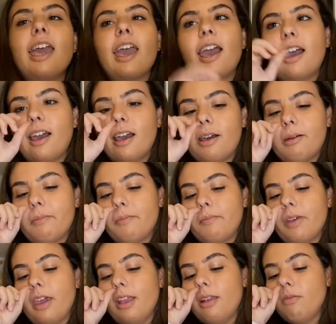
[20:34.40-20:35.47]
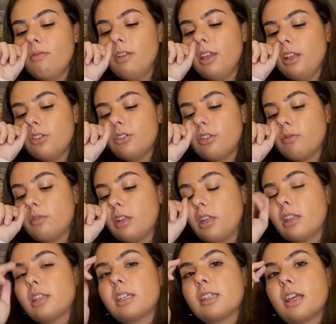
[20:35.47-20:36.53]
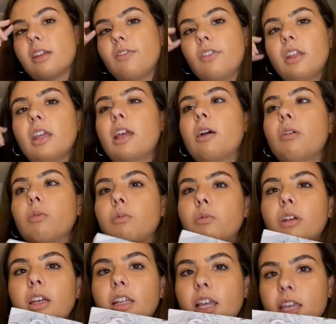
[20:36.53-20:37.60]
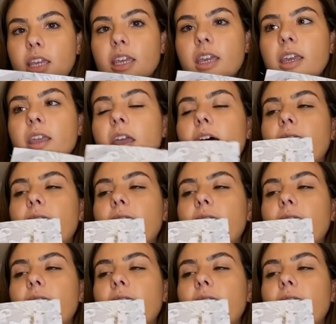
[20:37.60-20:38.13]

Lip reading: And I'm really interested in reading this. I feel like I'll really like it.